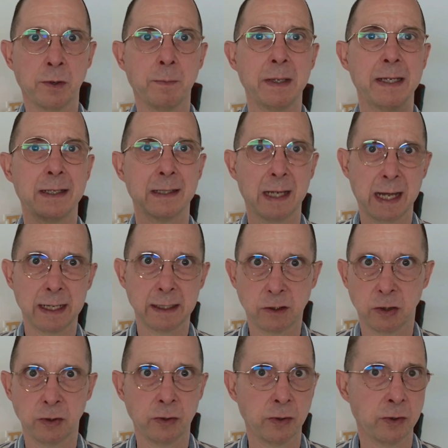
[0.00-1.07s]
We'll be
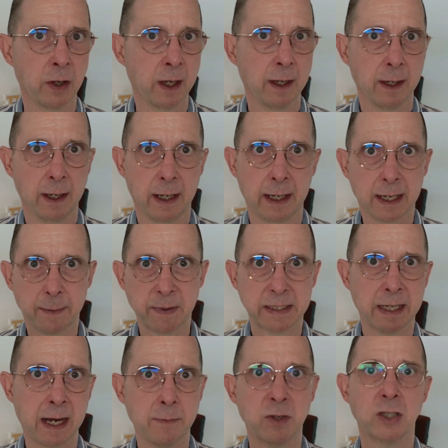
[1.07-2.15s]
glad to set up
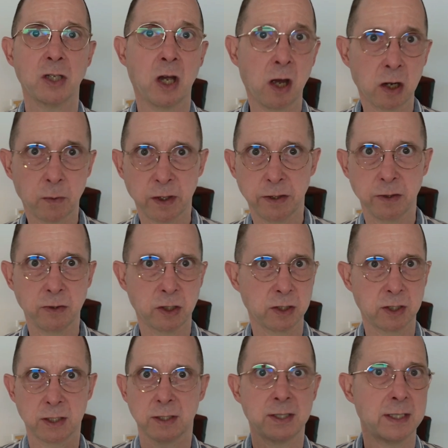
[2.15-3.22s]
a time to talk with you
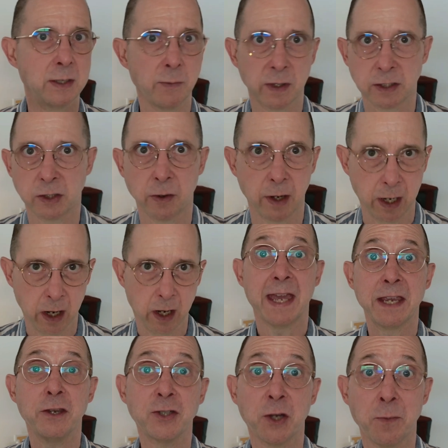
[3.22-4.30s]
just to see what's going on.
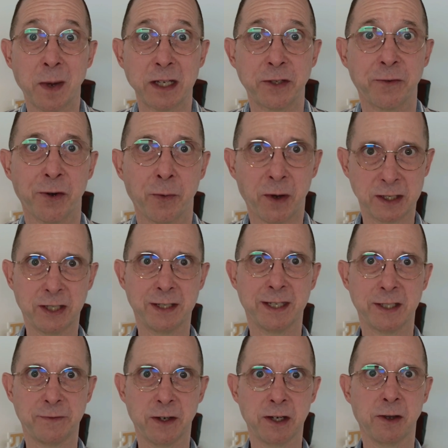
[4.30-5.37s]
Thank you so much for
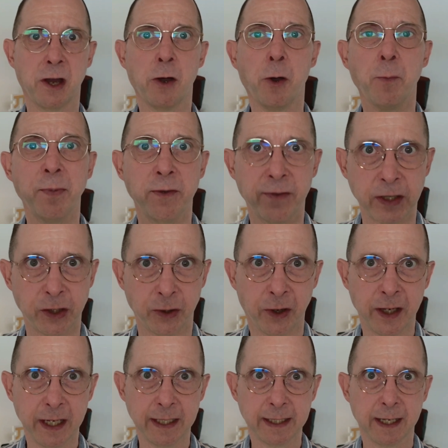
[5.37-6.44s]
watching this video. I hope you've
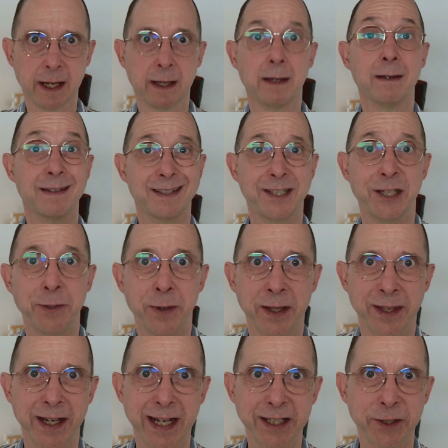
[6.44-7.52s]
enjoyed it. See you
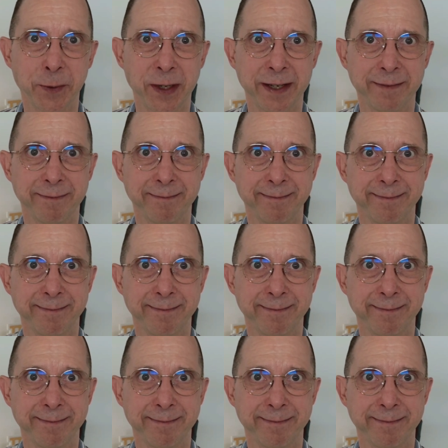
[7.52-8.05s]
on the next one.